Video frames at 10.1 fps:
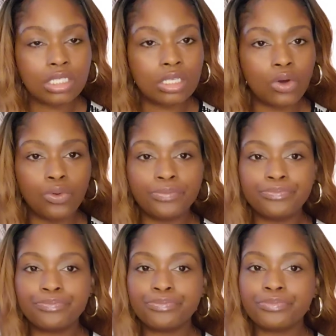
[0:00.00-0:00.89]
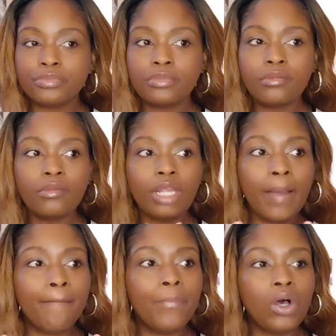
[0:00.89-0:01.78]
So
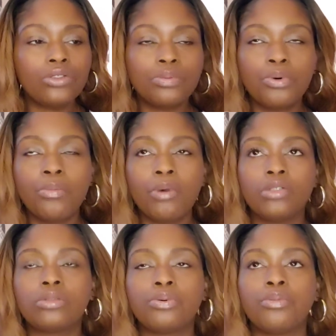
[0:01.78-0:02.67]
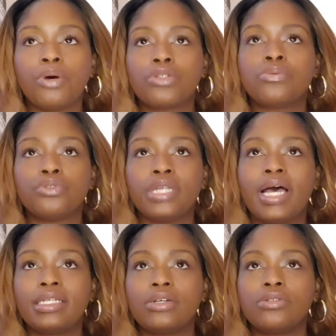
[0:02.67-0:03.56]
multiple
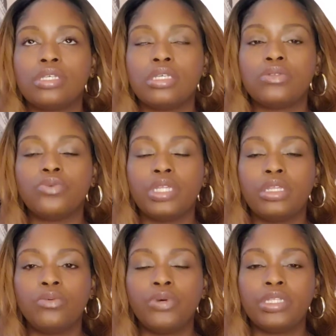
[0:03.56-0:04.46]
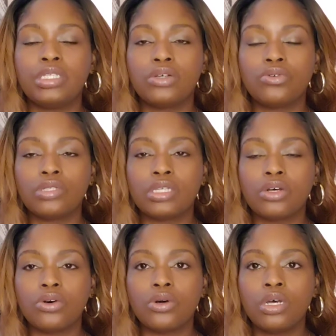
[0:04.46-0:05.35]
diagnoses with sickle
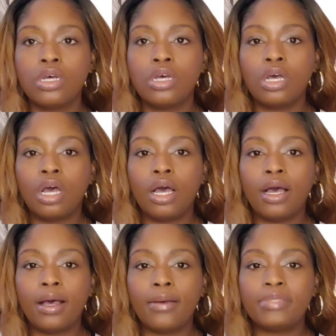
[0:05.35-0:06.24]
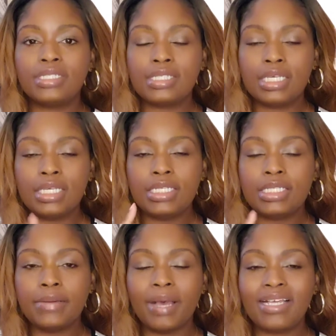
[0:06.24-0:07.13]
cell disease
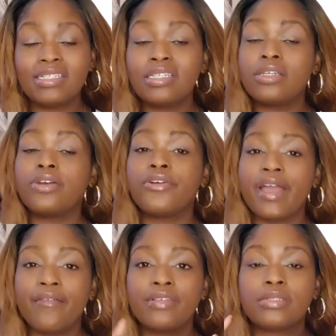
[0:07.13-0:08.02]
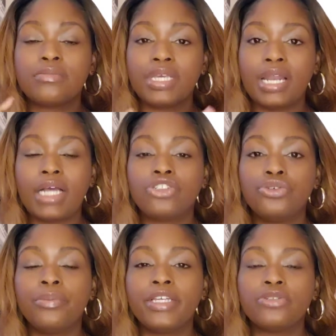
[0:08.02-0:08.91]
and myasthenia gravis being our two
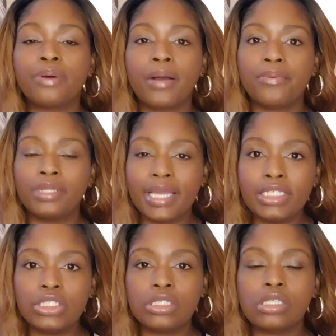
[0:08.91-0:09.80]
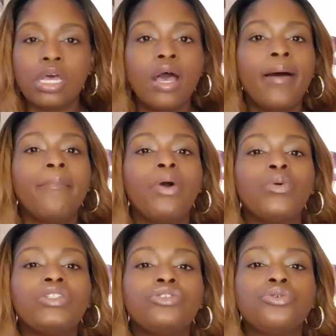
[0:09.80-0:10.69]
major populations. But
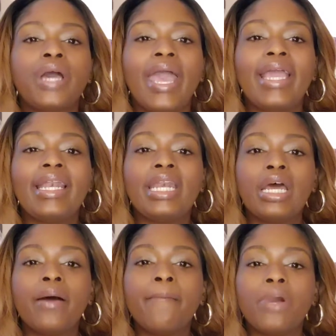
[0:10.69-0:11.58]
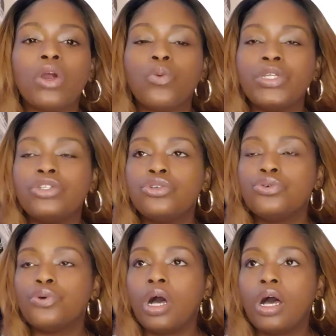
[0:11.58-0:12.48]
we do a number. We do,